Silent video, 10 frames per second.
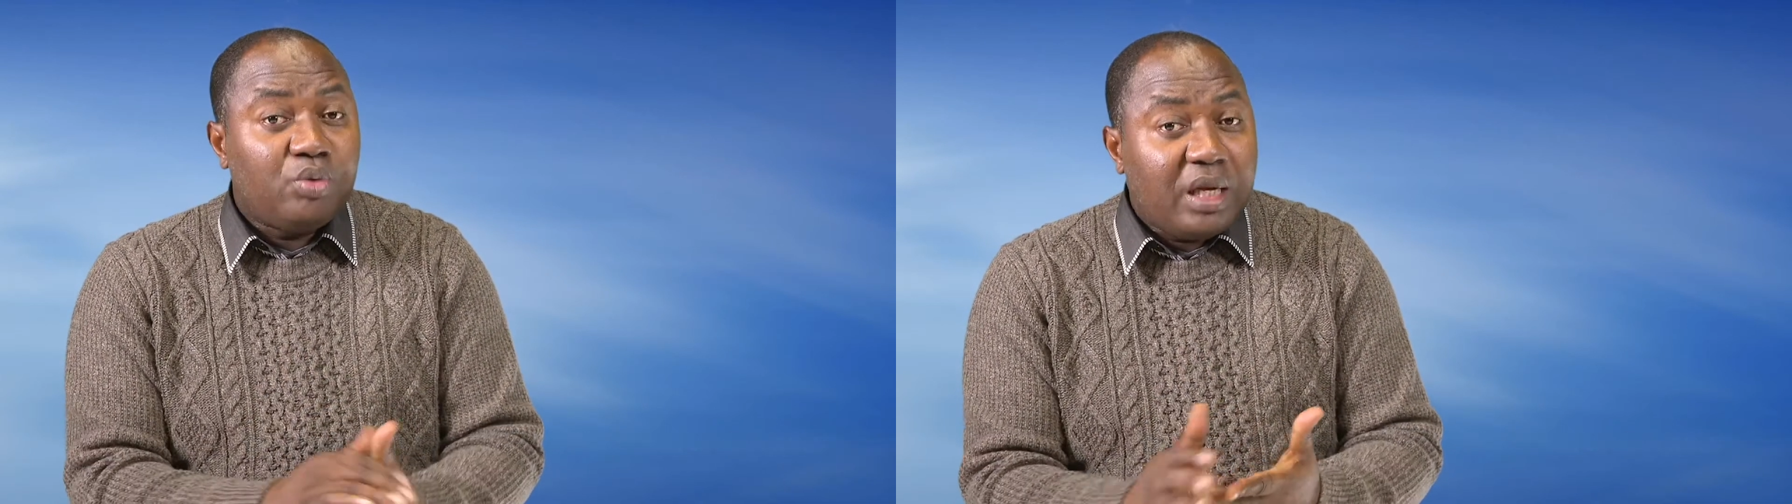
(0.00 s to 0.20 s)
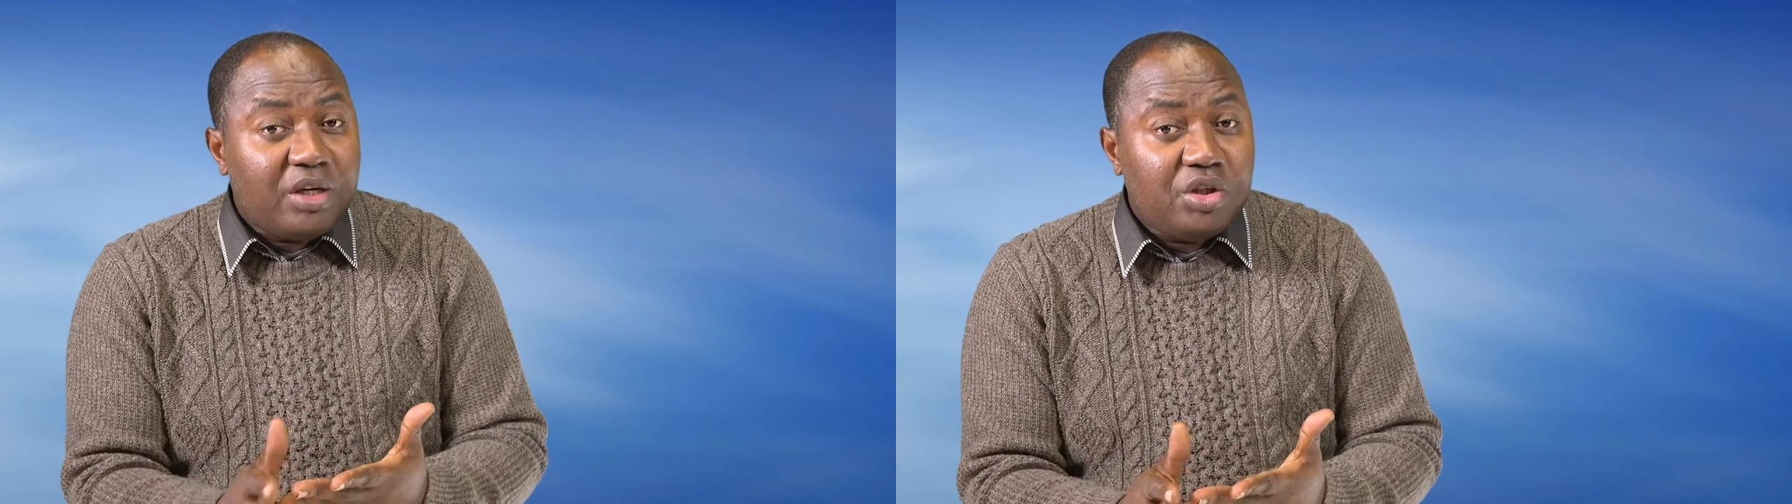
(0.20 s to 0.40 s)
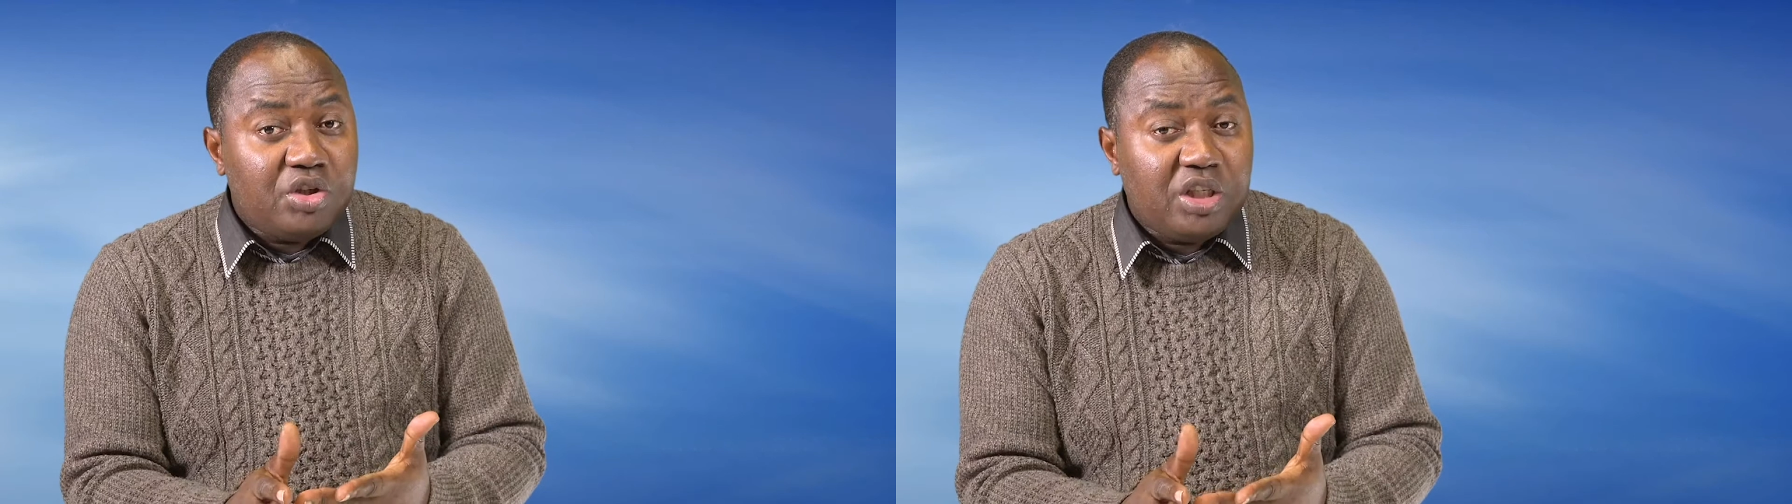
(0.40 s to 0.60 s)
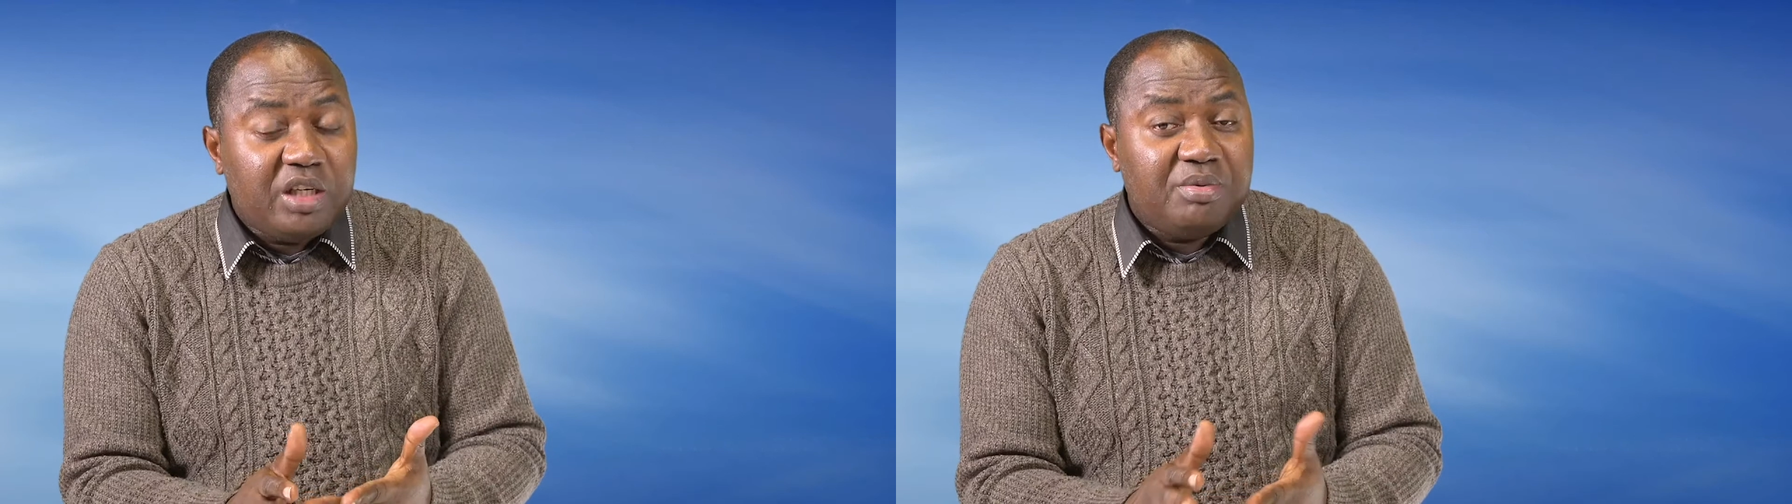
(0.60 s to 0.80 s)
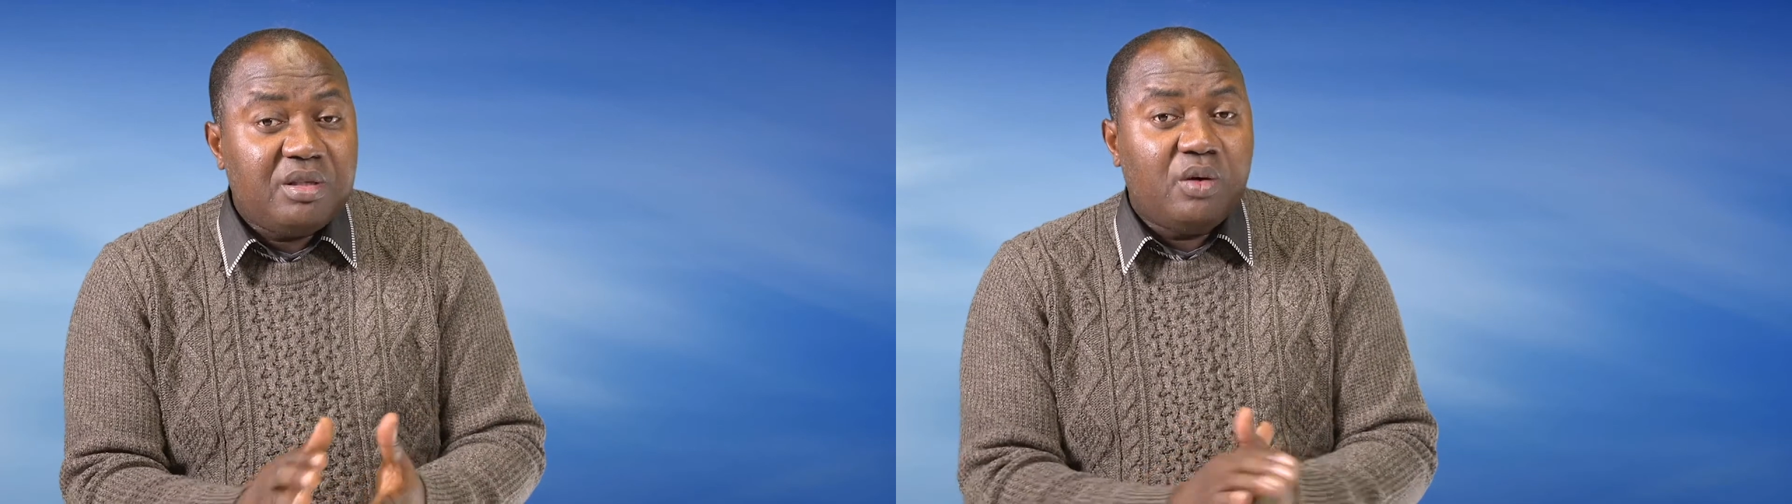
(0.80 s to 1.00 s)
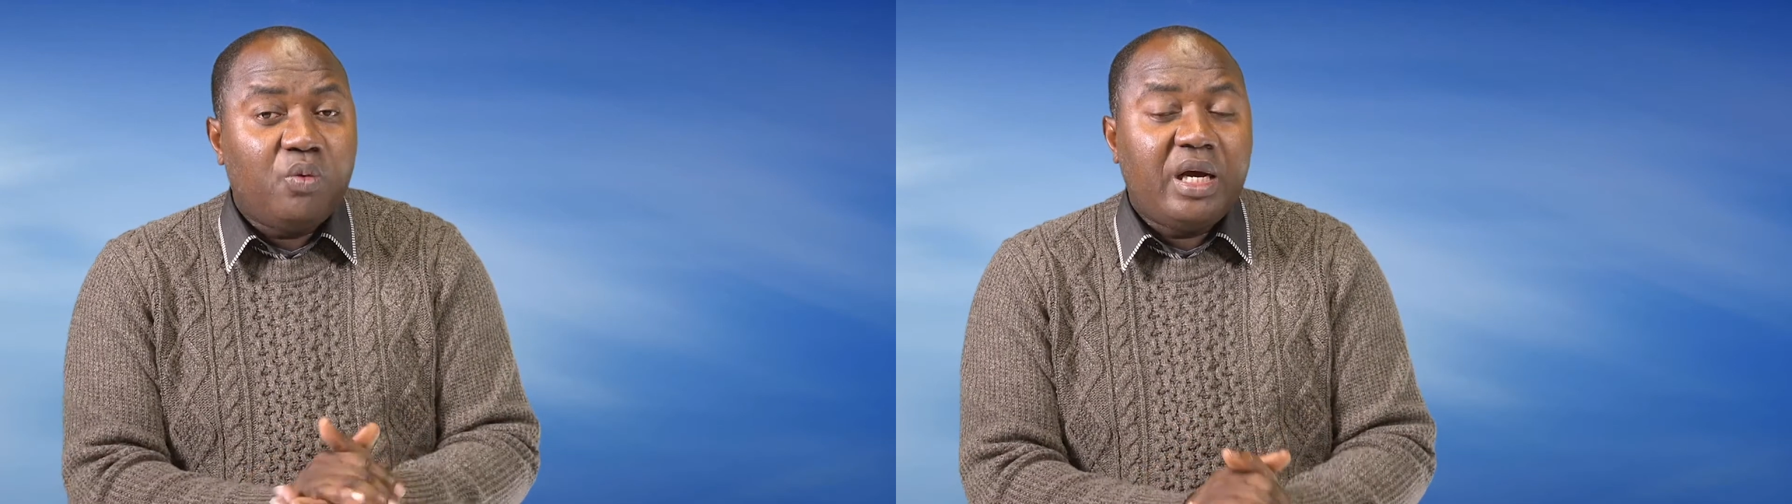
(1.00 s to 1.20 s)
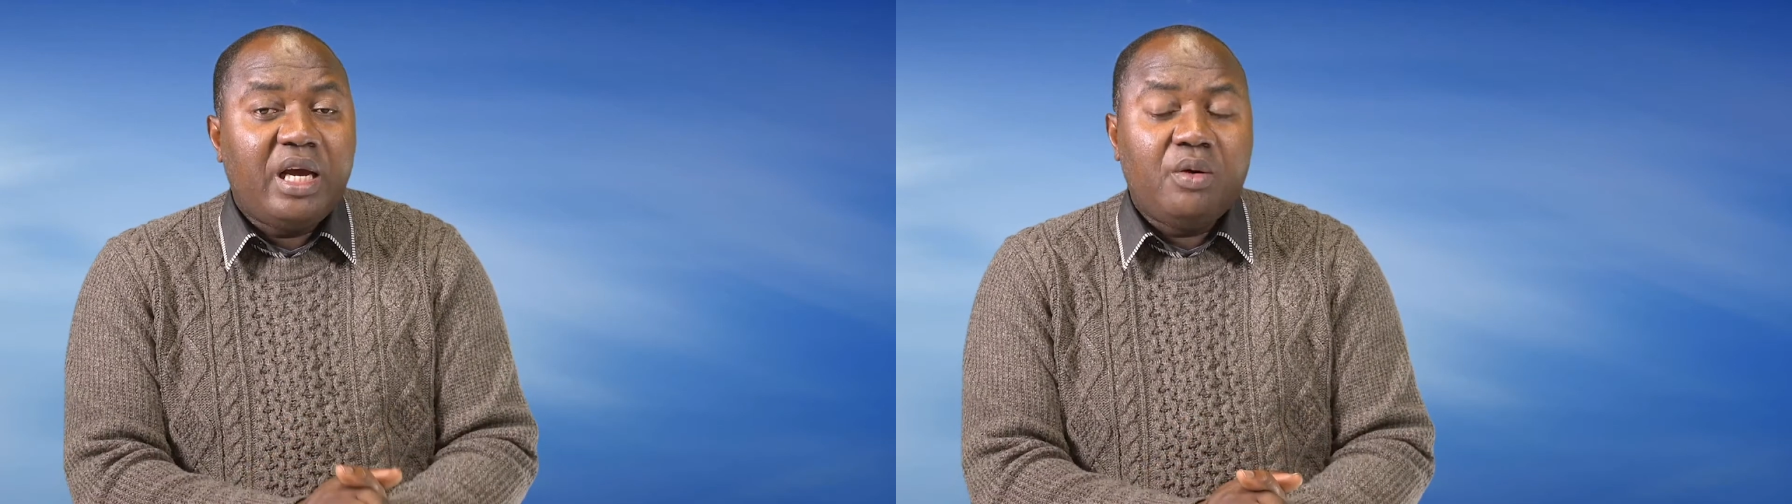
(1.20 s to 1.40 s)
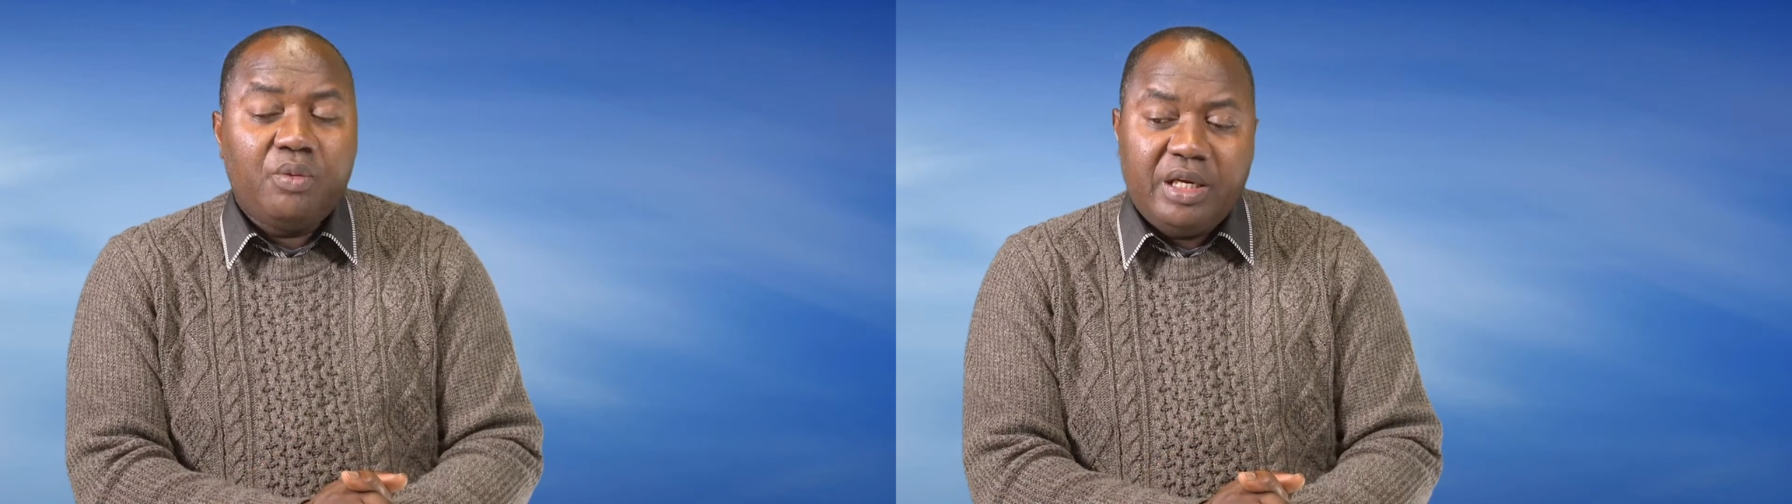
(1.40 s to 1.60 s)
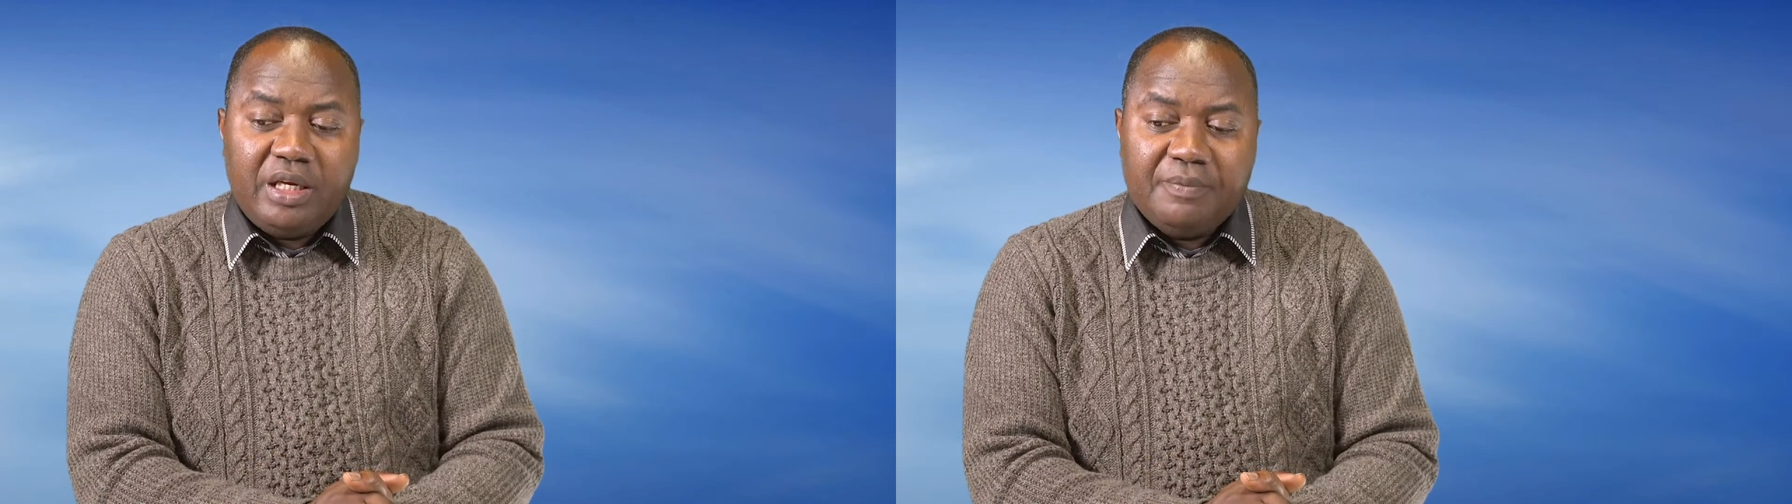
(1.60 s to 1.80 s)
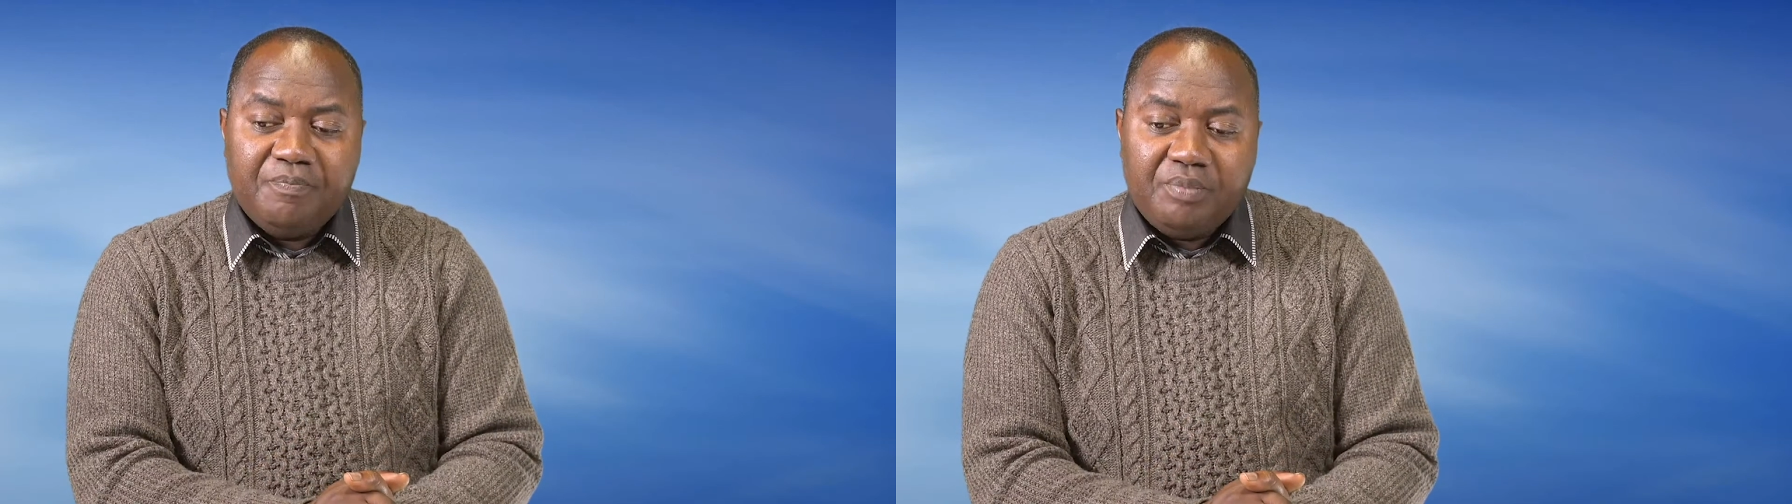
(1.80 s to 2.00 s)
relationships, the way
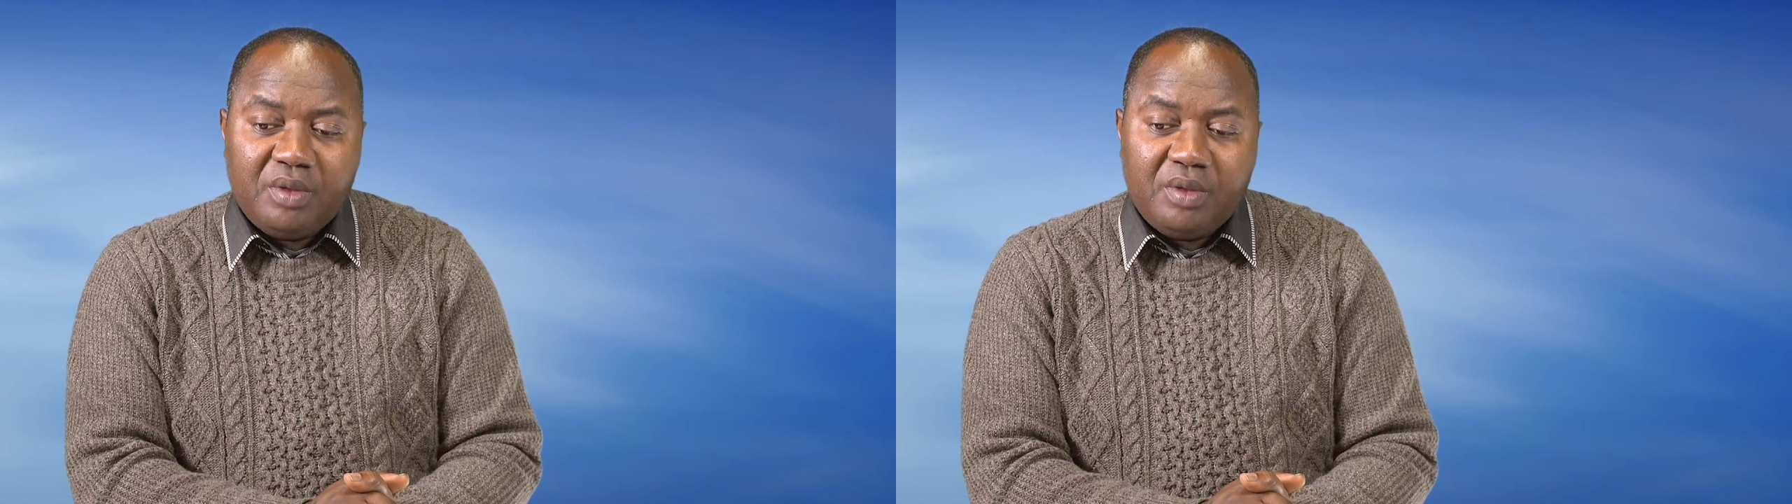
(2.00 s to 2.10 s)
we